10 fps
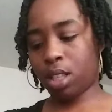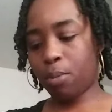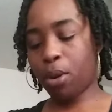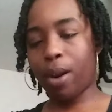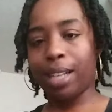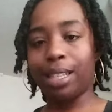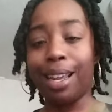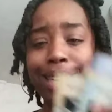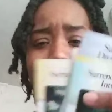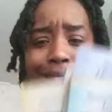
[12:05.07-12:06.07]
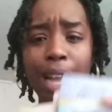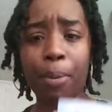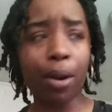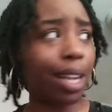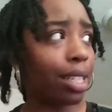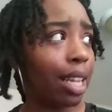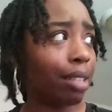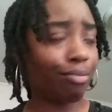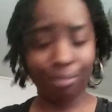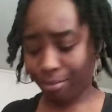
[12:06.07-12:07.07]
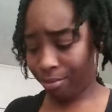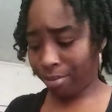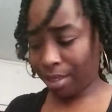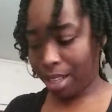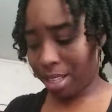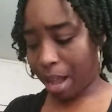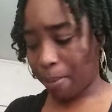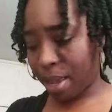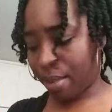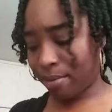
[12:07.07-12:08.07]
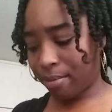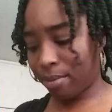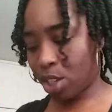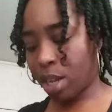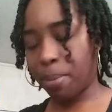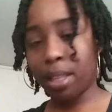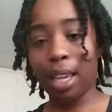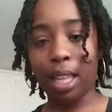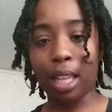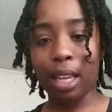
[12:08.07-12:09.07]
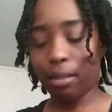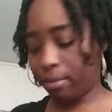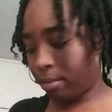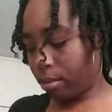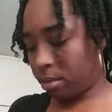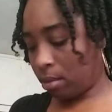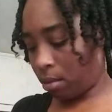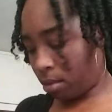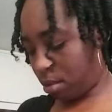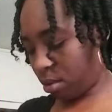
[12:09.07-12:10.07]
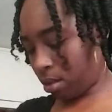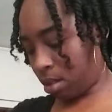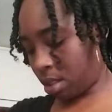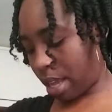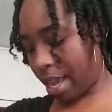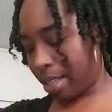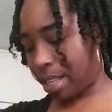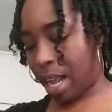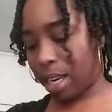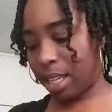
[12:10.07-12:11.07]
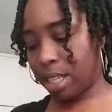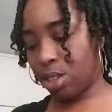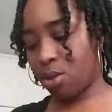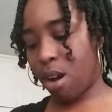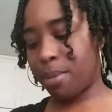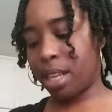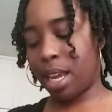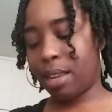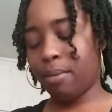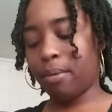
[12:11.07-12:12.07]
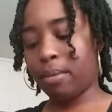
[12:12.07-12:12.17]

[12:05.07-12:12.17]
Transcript: Procrastination. Stop procrastinating. Stop it. Complete healing. And silence. This is what I'm saying.